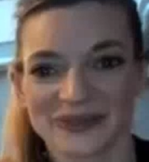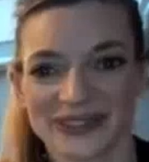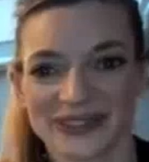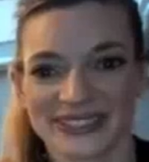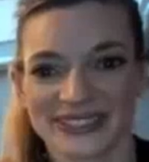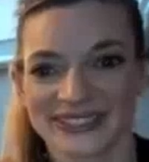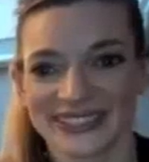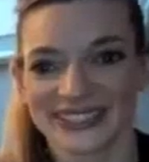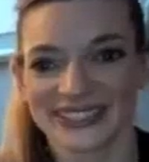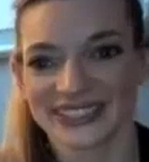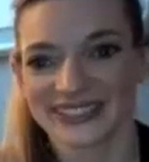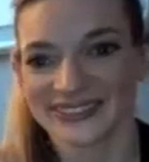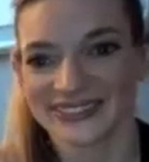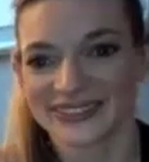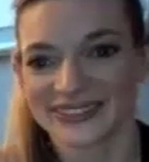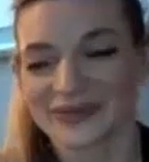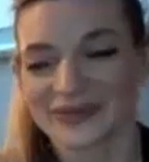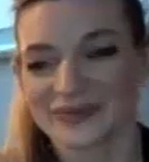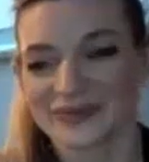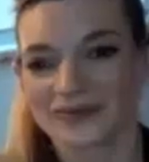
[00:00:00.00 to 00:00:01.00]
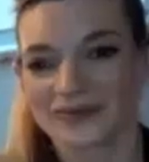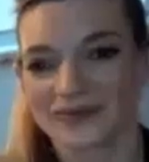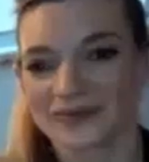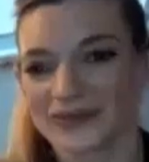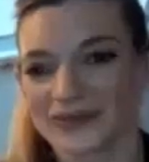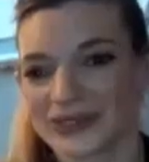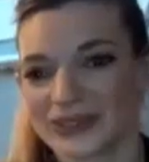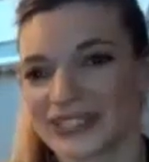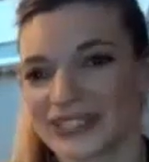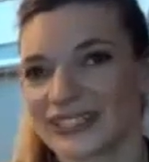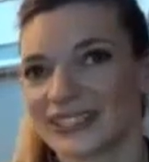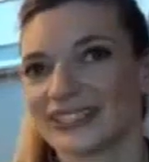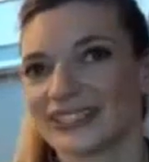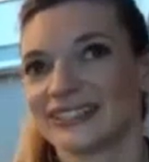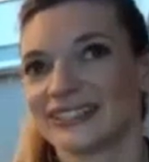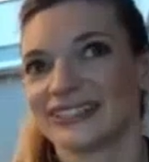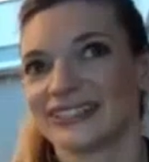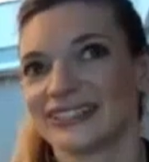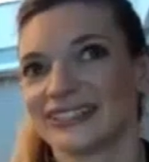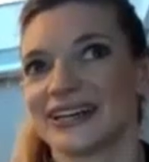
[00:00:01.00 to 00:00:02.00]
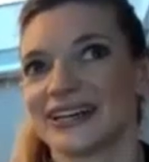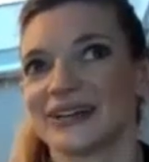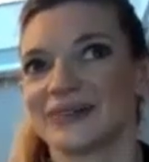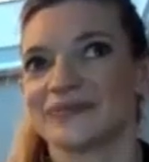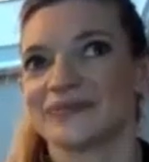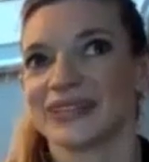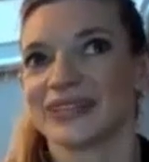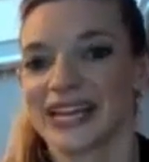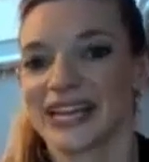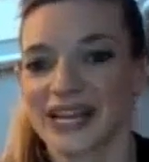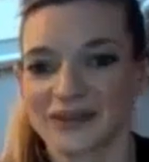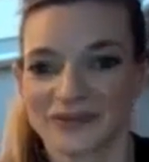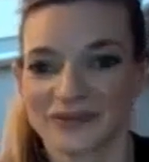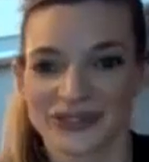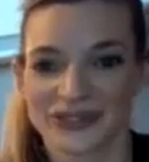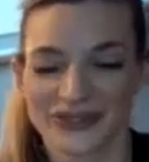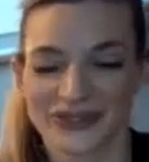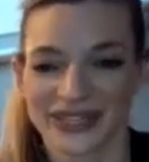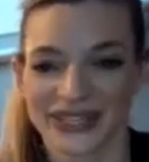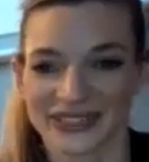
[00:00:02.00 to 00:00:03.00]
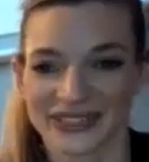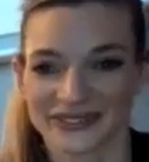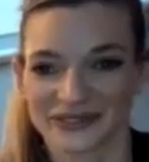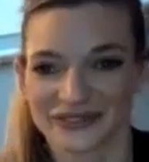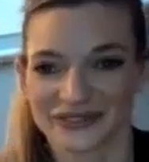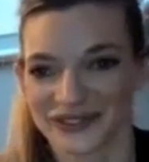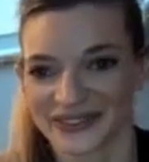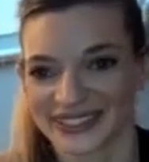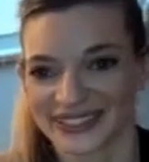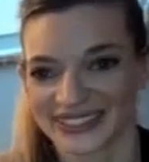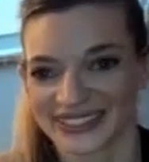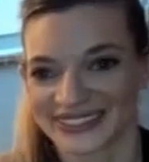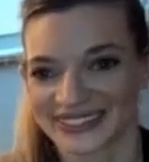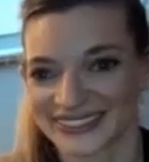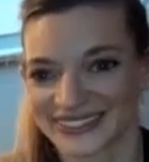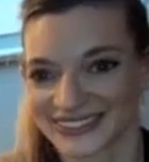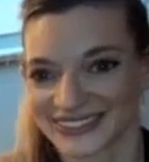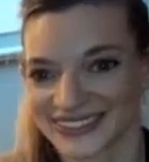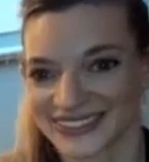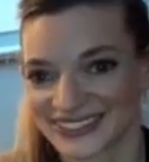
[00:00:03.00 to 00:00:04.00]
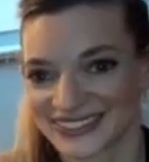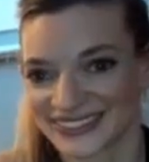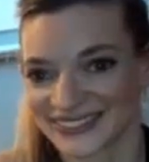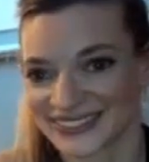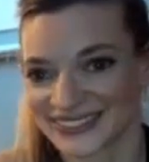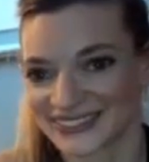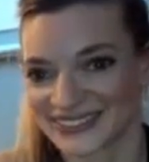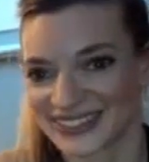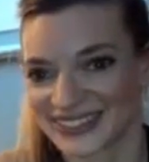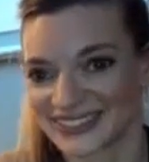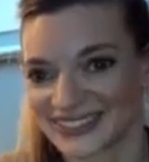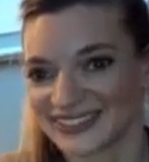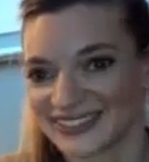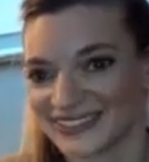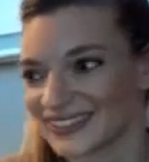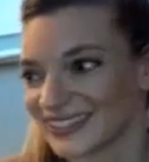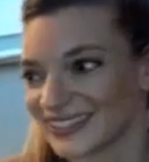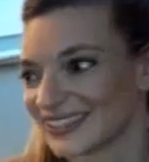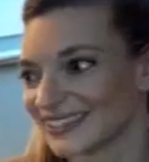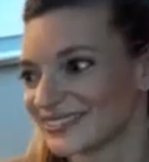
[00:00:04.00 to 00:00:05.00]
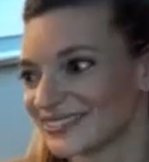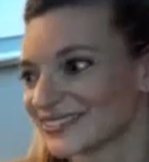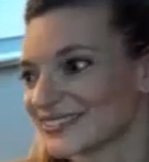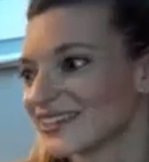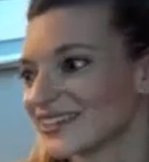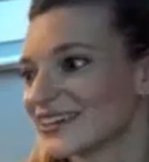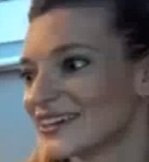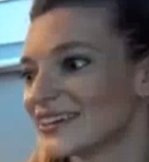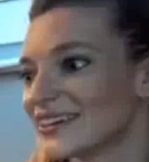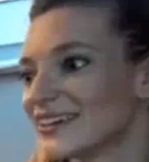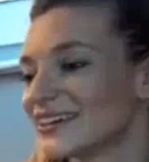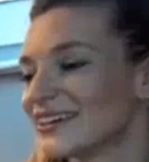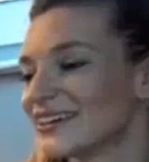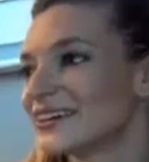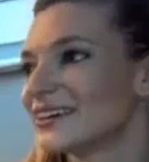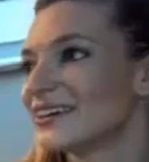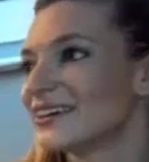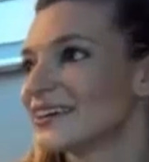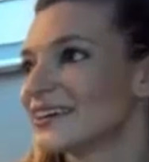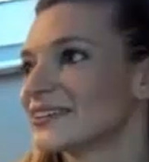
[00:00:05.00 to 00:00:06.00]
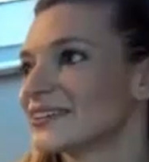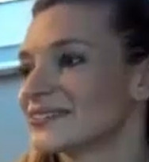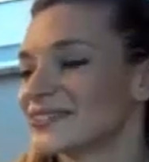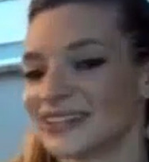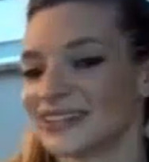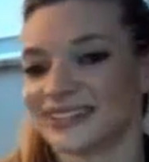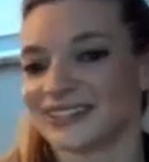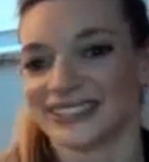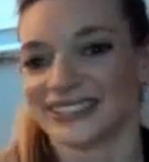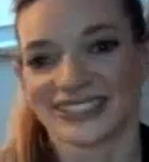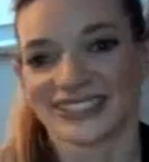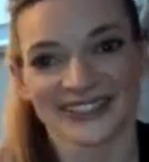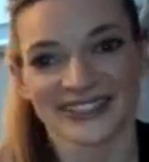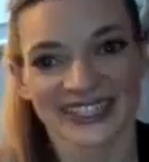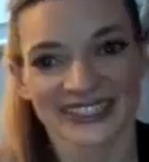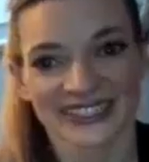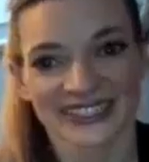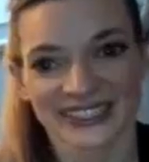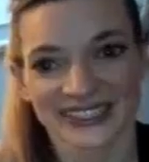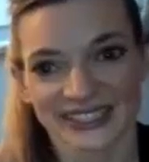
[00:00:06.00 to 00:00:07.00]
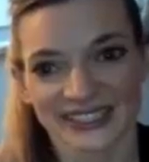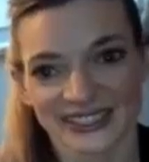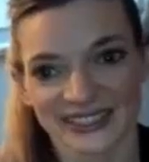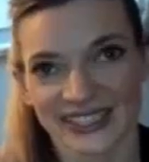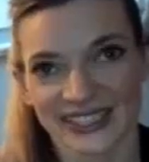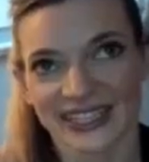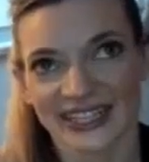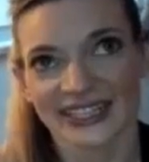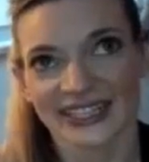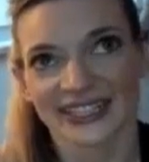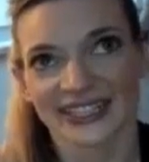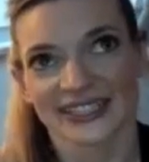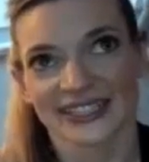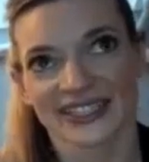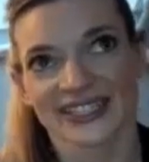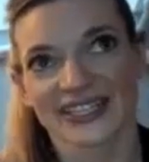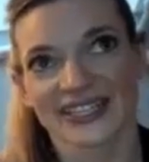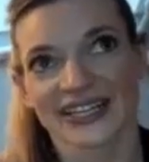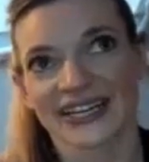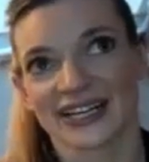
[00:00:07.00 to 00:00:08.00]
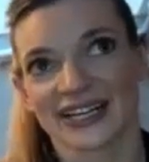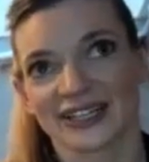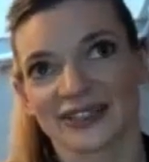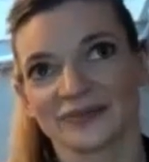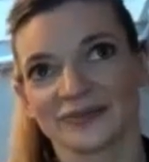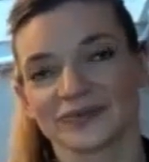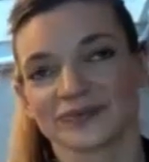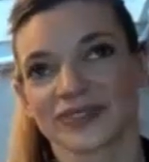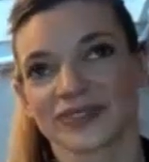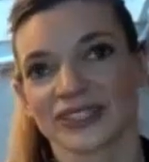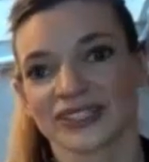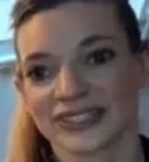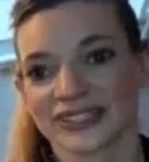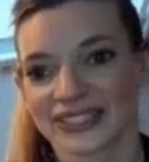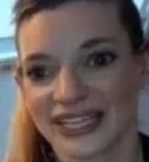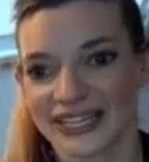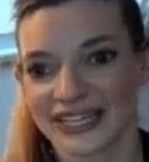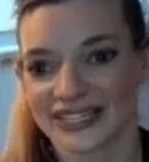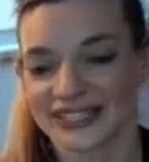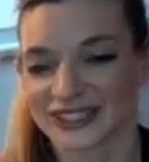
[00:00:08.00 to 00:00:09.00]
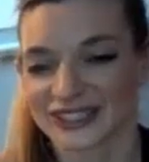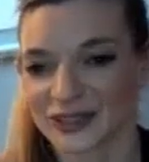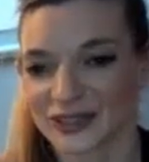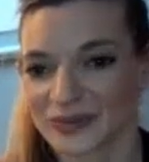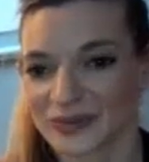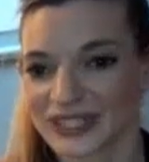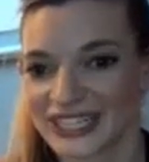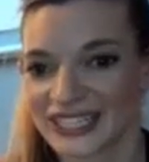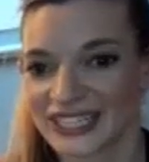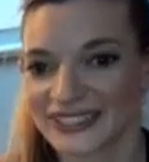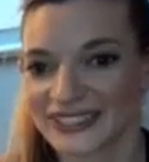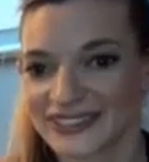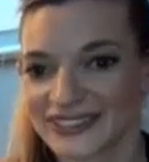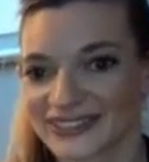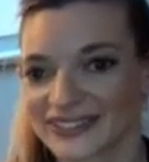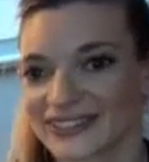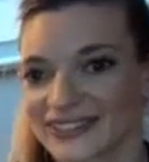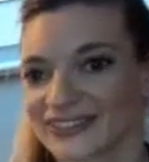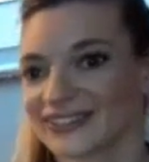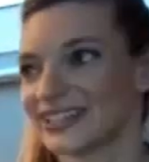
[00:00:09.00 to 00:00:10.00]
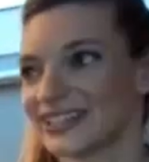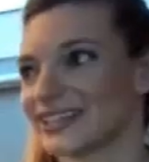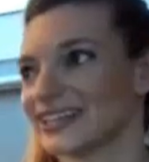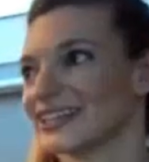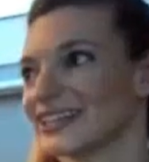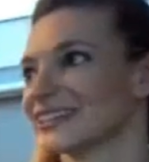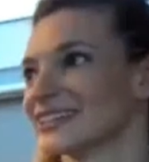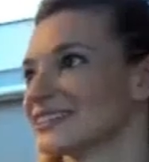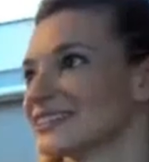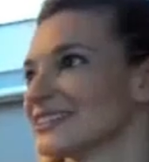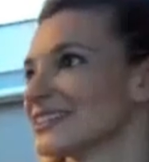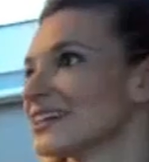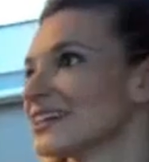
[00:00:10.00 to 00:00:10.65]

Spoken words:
doing more hamstring focus, so lots of stretchy things, runner stretches and standing splits, and